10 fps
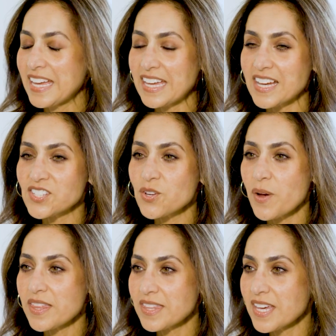Yeah,
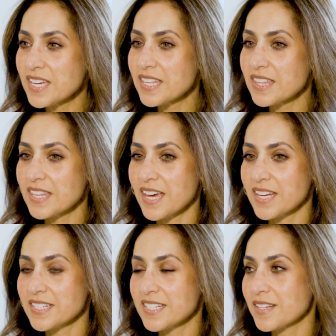so I think
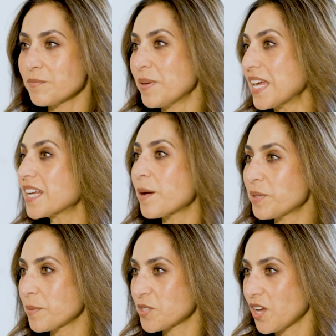that being an
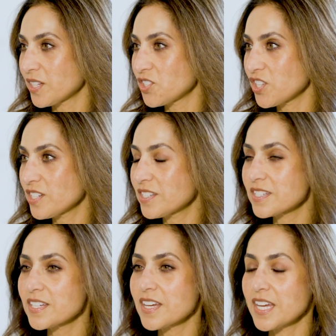
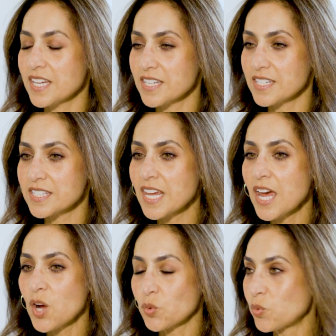epileptologist is
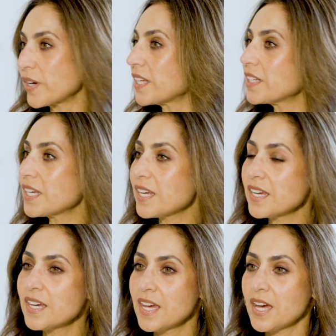
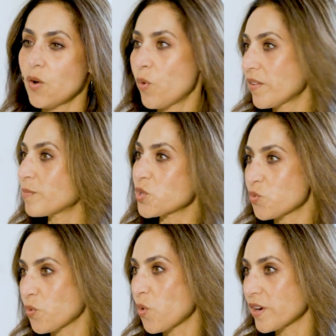really one of the
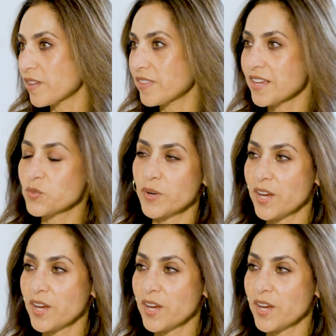most rewarding things.